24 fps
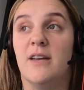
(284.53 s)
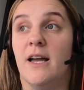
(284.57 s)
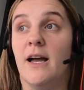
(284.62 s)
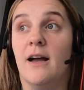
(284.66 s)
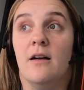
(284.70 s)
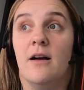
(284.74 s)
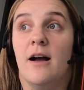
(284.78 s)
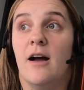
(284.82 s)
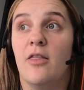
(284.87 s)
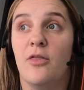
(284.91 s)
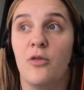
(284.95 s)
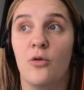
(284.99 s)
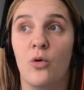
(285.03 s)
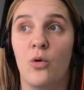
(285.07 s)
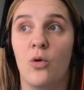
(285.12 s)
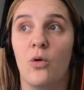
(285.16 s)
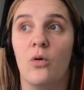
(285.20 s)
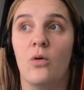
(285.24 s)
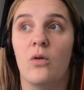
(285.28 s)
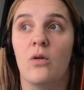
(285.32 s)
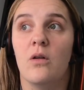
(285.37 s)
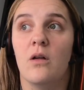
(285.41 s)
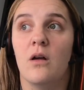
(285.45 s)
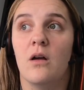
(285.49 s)
I
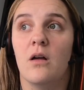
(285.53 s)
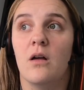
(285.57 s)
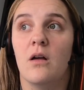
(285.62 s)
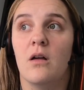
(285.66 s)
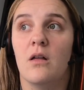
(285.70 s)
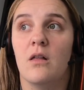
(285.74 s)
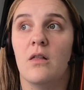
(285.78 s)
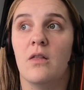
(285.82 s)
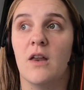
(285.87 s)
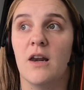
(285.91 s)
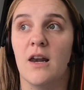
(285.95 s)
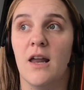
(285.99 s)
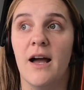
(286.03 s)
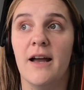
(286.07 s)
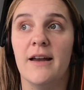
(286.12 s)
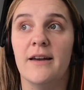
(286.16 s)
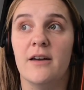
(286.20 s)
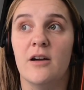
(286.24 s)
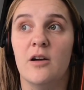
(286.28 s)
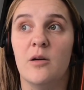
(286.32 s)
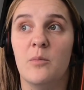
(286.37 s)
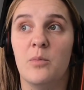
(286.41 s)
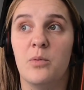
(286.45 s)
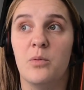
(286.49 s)
thought the
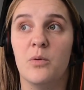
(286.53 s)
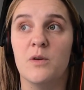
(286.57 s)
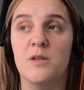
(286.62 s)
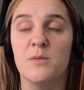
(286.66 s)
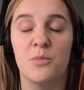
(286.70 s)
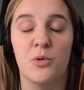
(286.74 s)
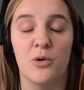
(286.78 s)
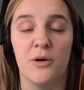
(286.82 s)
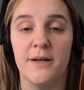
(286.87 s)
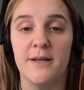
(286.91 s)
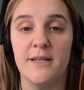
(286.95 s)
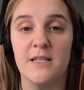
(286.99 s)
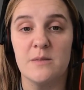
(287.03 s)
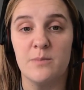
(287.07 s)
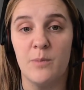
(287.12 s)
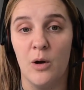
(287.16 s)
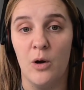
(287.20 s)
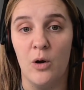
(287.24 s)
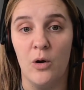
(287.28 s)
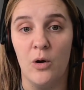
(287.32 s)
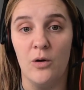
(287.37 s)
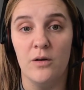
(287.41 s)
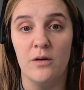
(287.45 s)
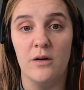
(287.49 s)
lineup was pretty spot
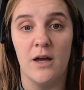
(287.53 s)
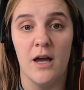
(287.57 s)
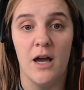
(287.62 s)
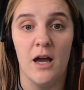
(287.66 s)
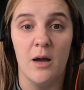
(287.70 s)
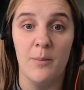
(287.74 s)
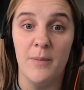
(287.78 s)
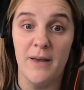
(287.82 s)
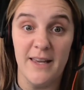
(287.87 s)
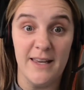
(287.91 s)
on.